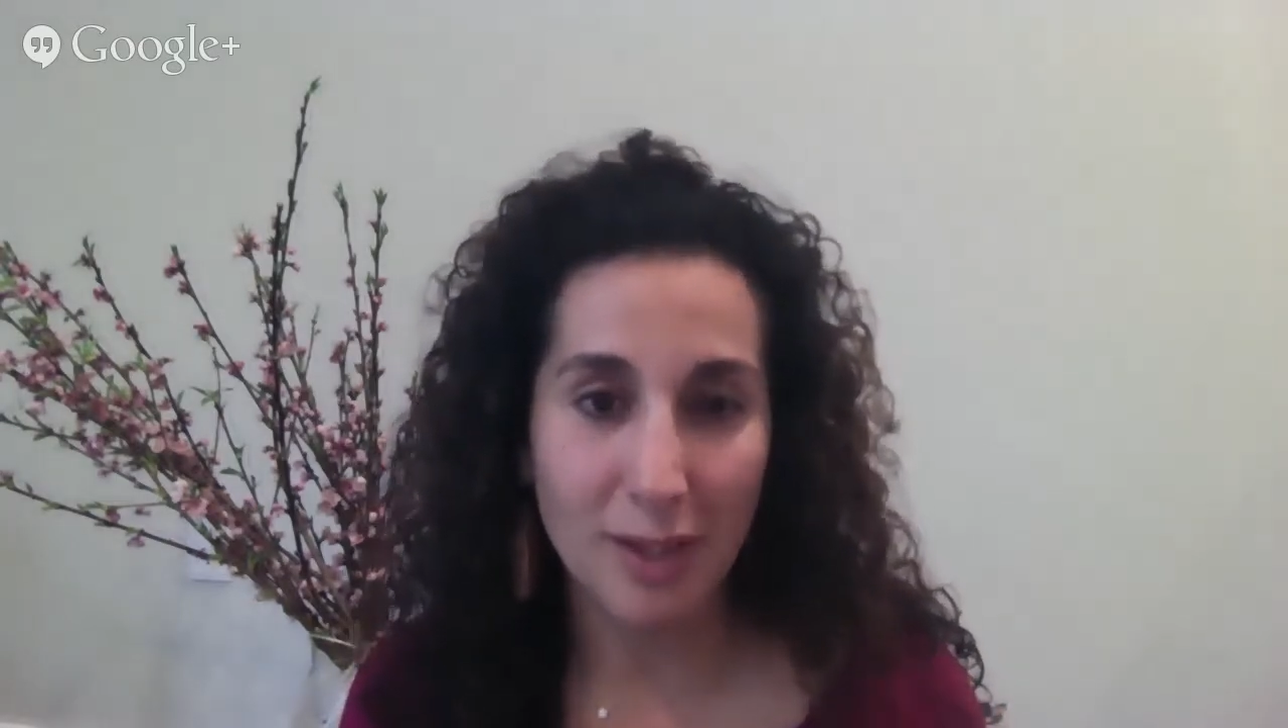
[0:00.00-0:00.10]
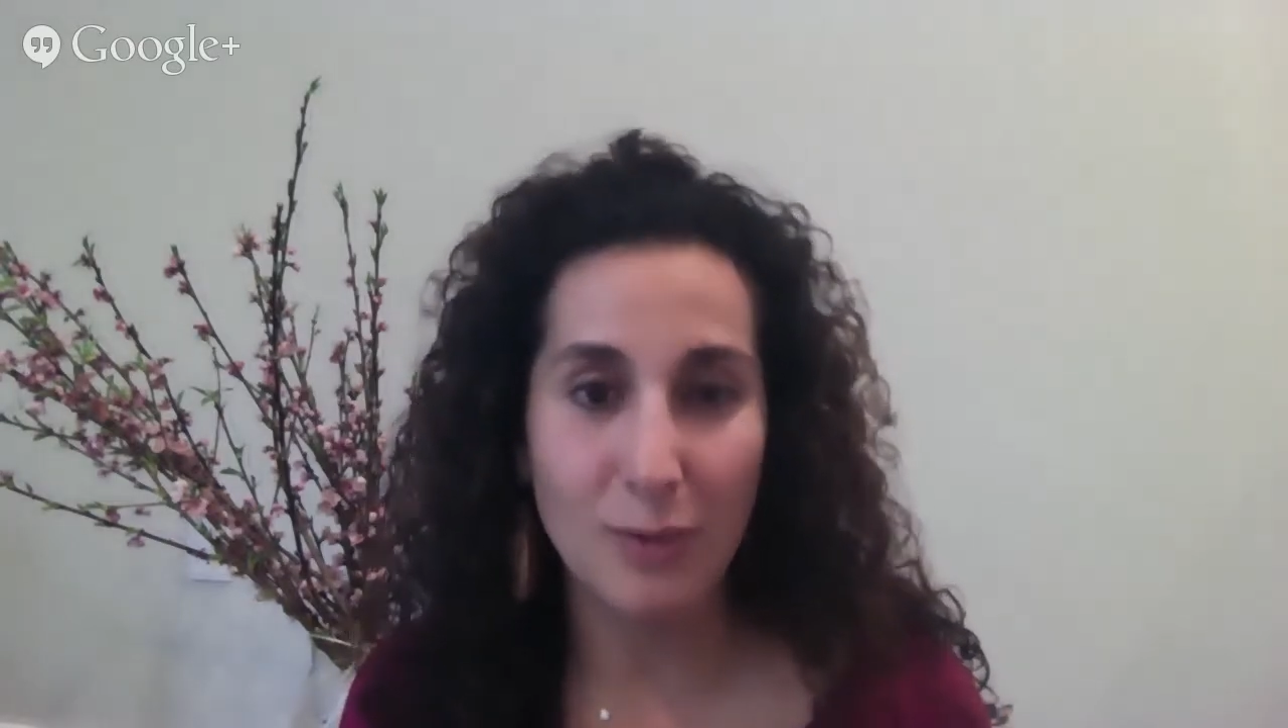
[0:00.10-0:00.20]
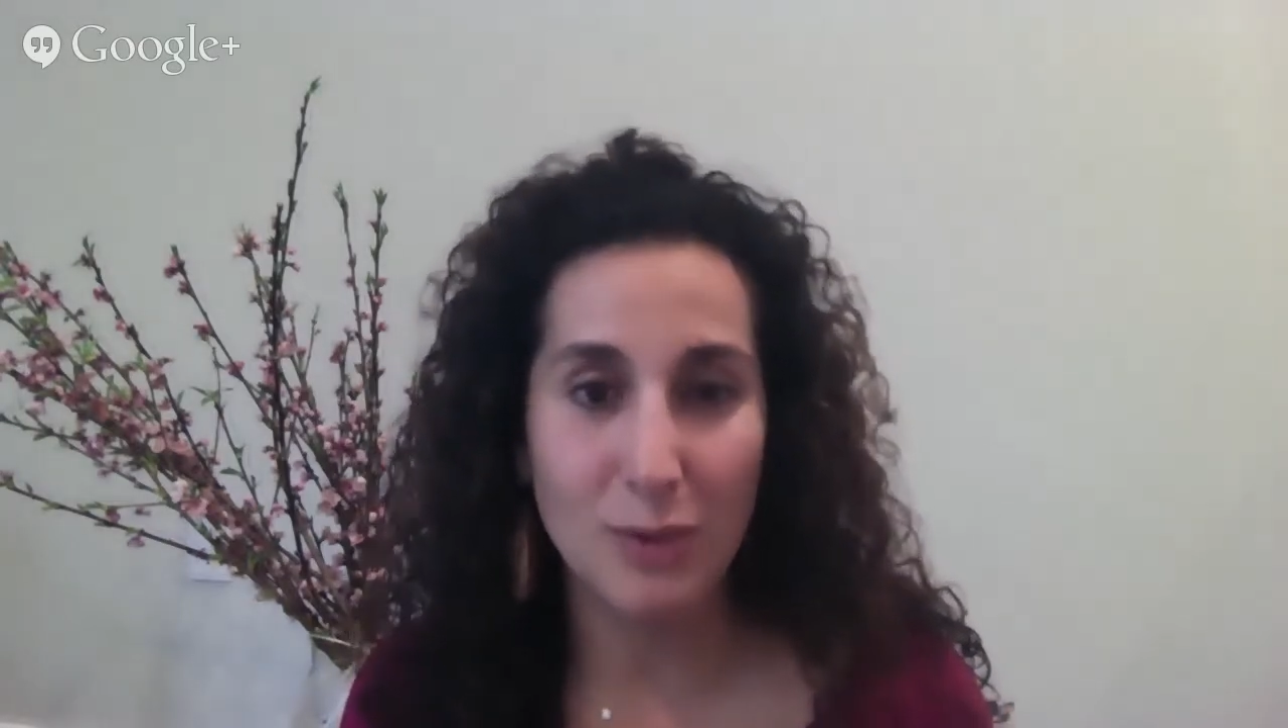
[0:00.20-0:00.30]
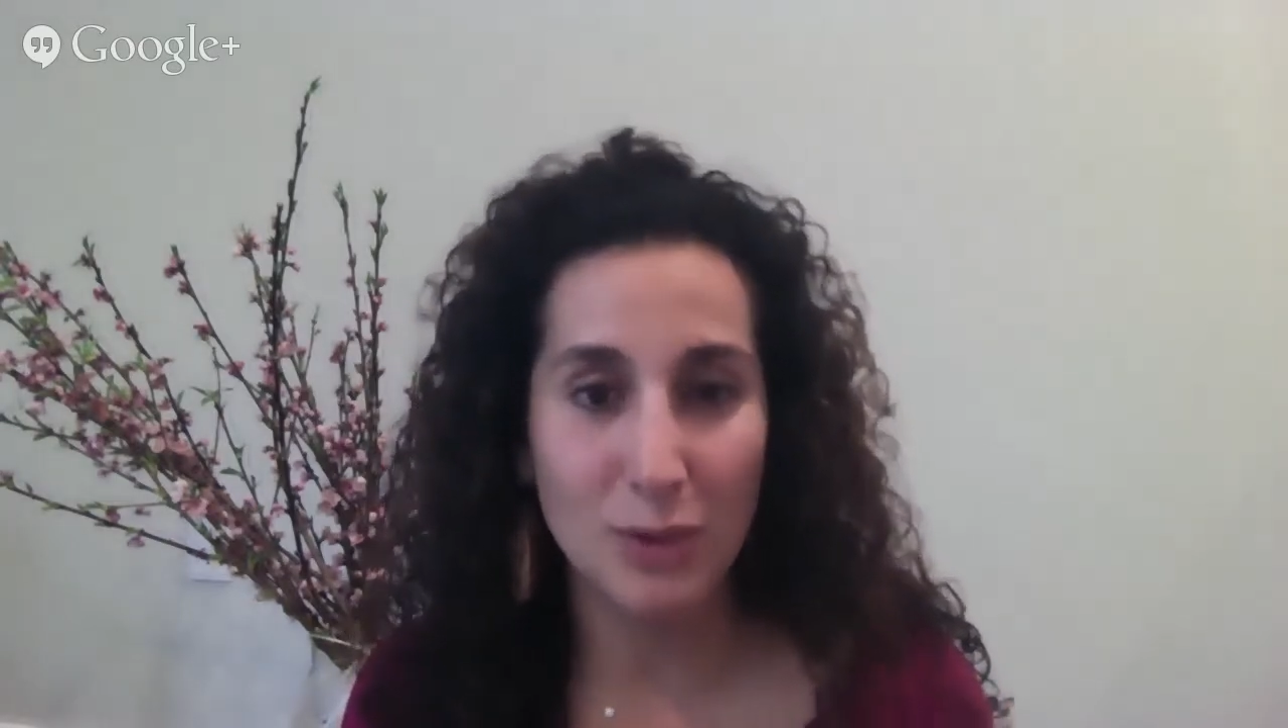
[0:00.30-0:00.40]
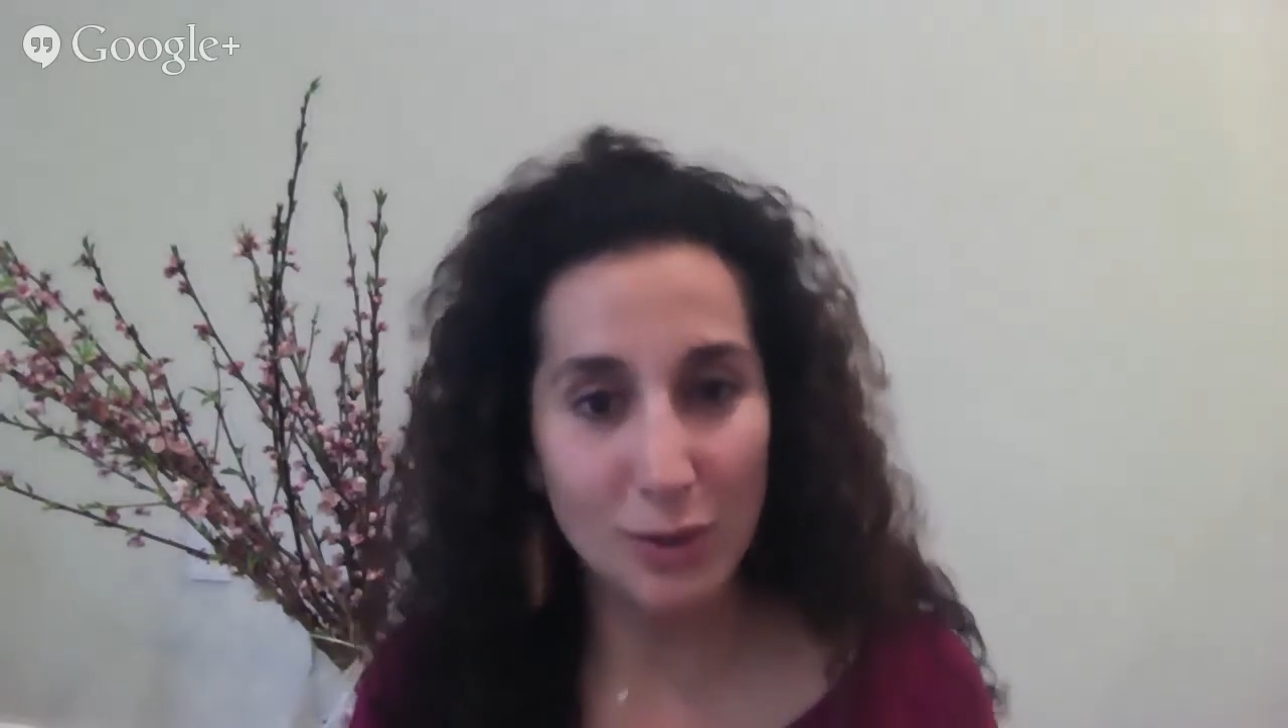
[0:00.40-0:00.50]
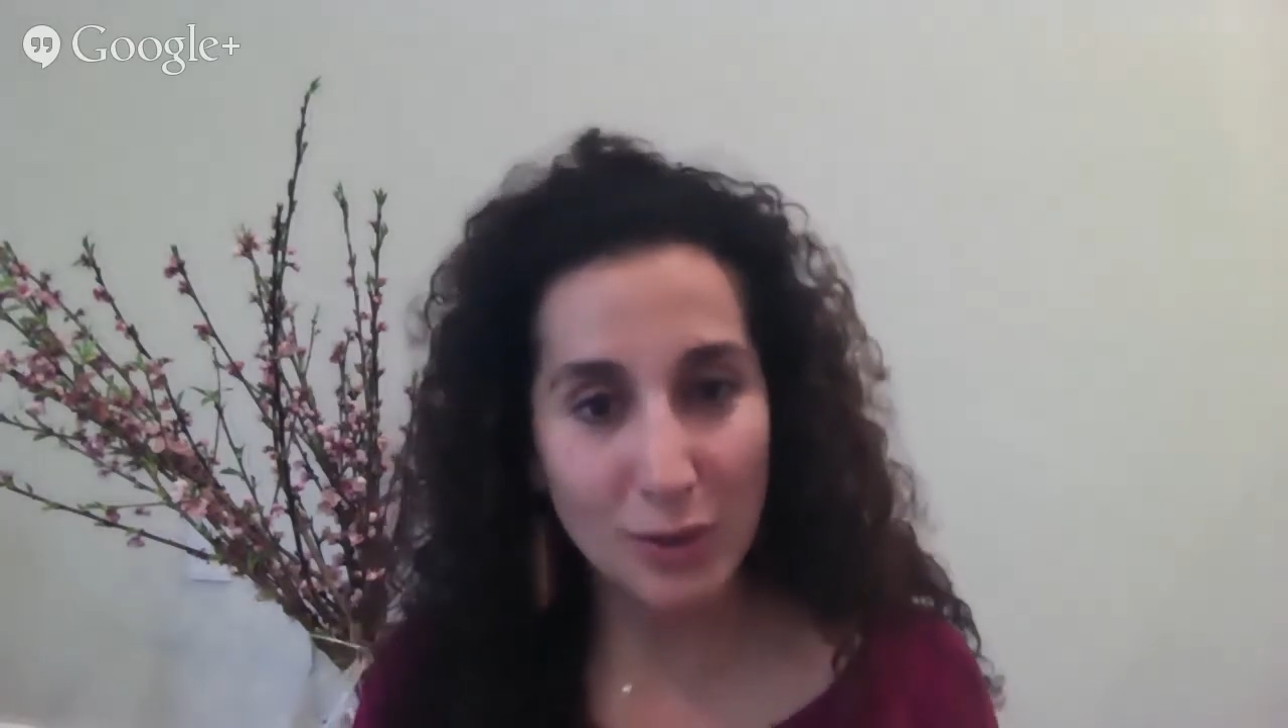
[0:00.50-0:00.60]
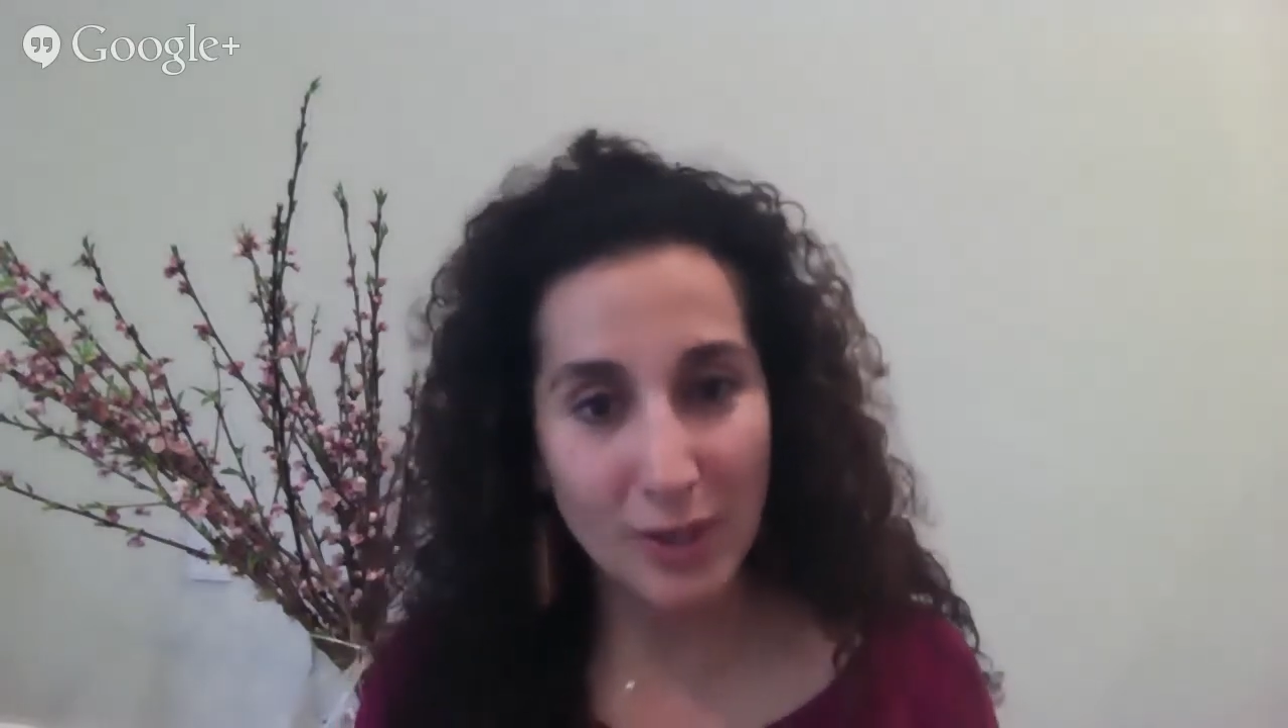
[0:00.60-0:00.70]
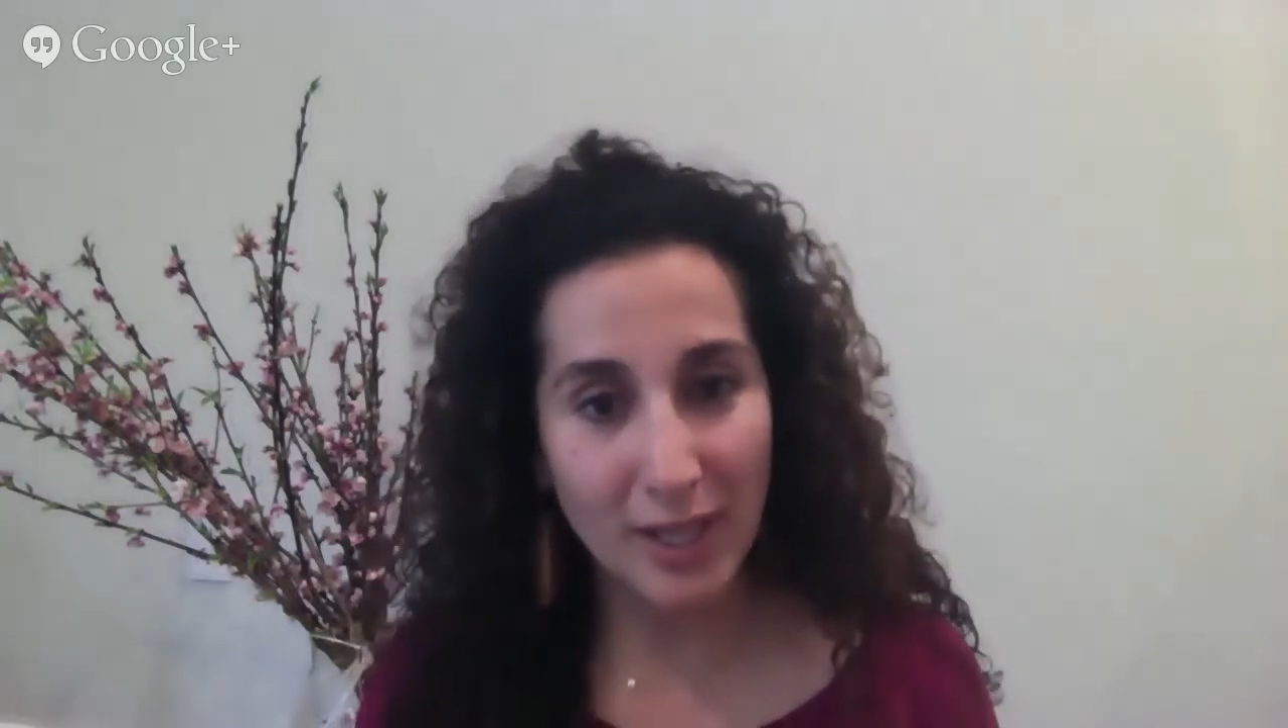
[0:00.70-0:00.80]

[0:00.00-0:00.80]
you do